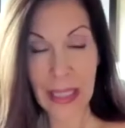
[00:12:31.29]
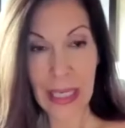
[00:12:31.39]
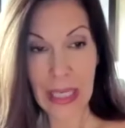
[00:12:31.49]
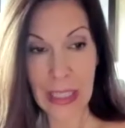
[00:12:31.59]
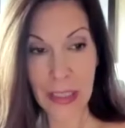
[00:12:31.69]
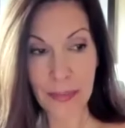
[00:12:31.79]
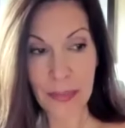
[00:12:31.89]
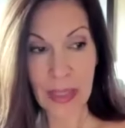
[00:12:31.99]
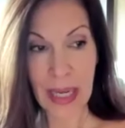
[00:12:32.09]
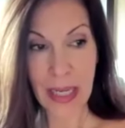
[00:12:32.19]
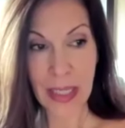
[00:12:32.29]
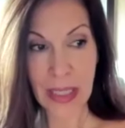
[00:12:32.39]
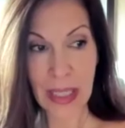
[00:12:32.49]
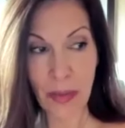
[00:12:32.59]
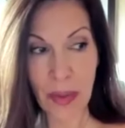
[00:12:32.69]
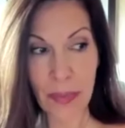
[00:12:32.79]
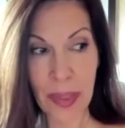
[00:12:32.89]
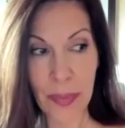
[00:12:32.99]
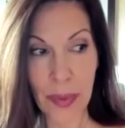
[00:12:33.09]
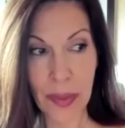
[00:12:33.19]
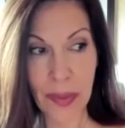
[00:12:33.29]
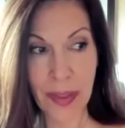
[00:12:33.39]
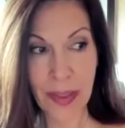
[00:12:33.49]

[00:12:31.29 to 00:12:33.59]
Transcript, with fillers: Um, and I remember